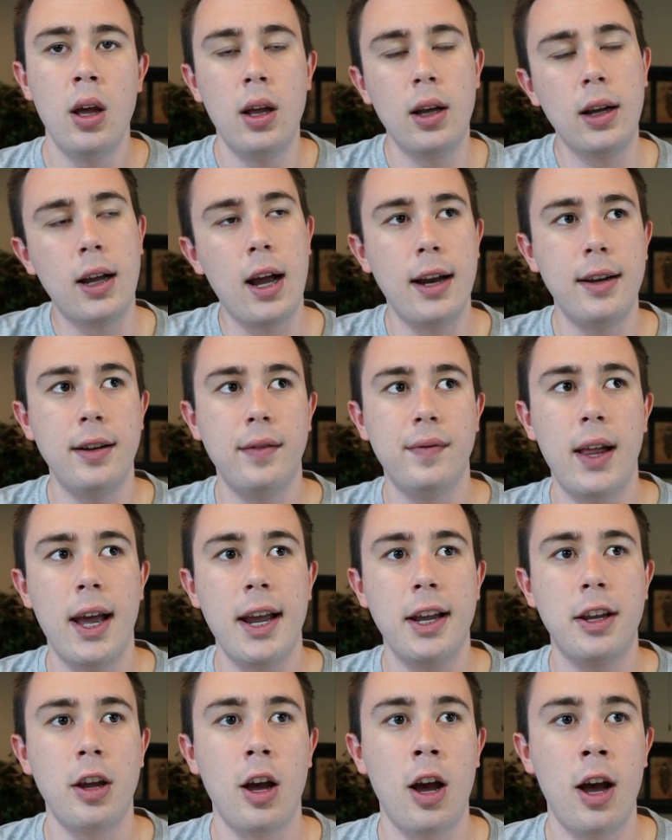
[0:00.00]
kind of
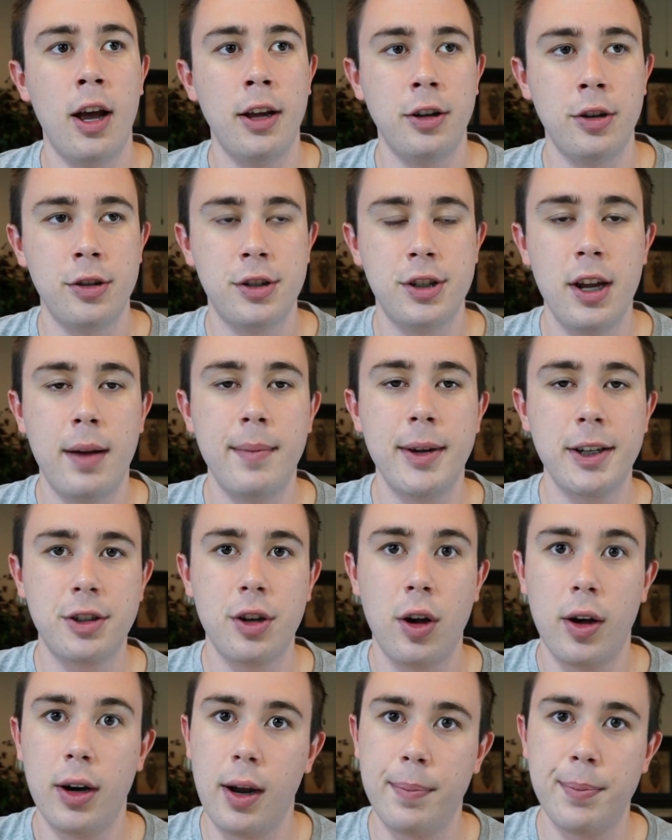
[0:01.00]
like your stomach's
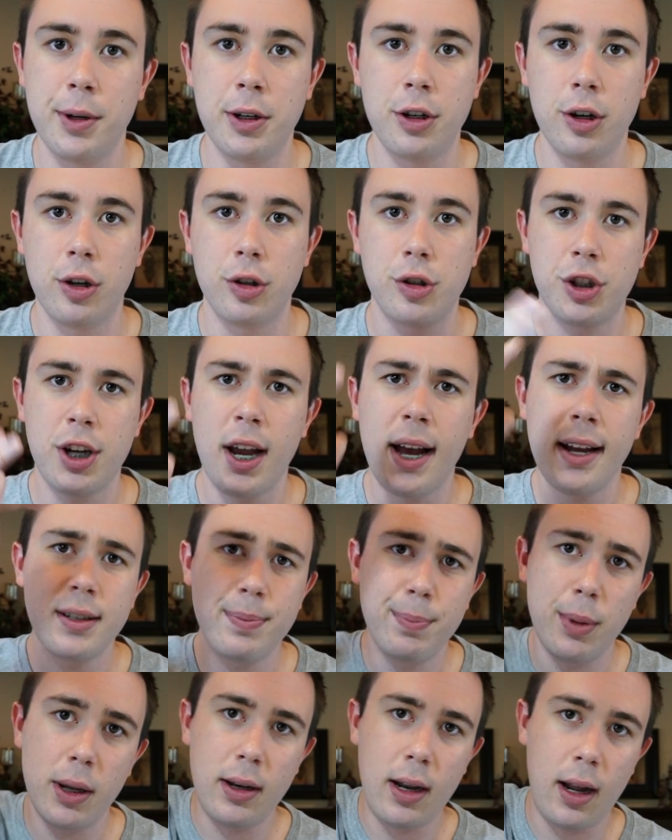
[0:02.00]
going up into your chest,
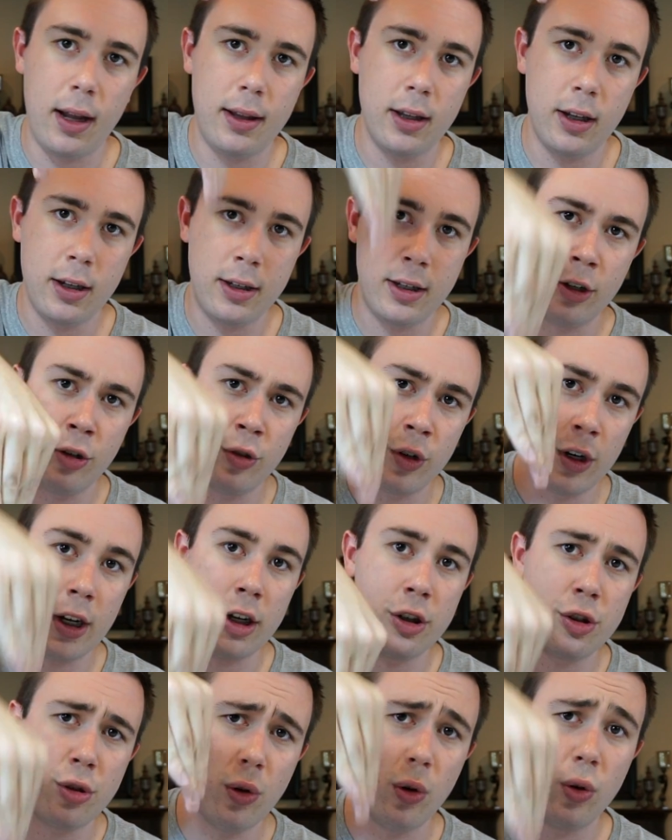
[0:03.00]
but not in the
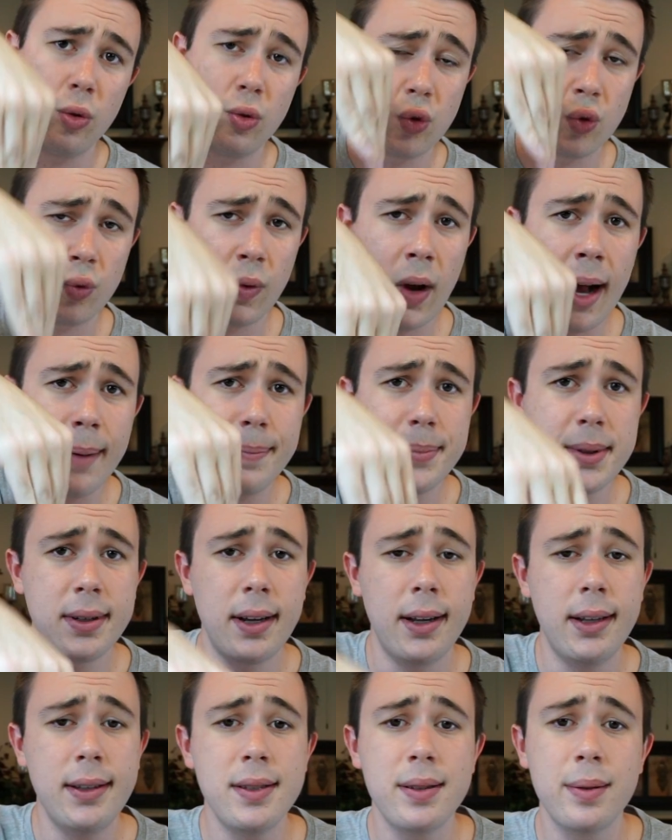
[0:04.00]
traditional drop
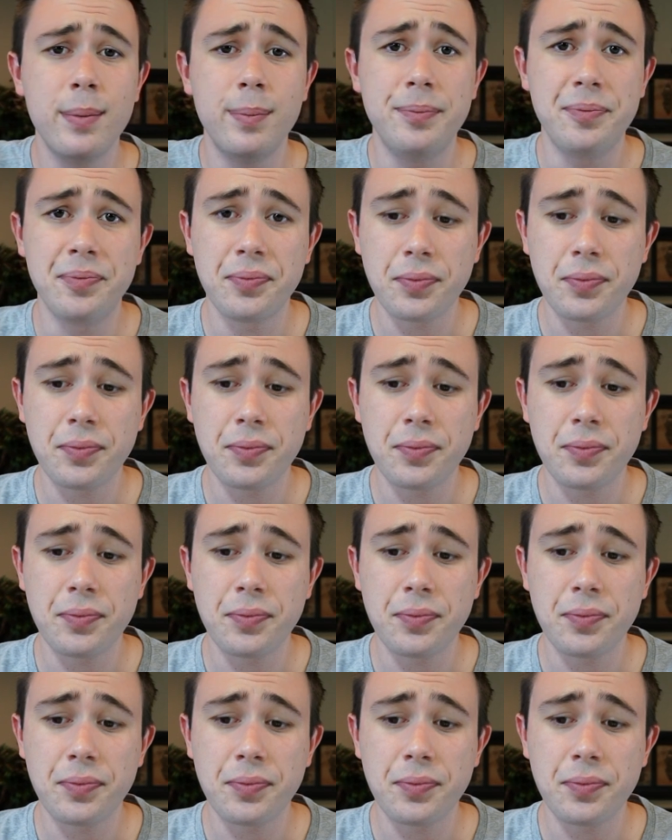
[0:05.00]
sense.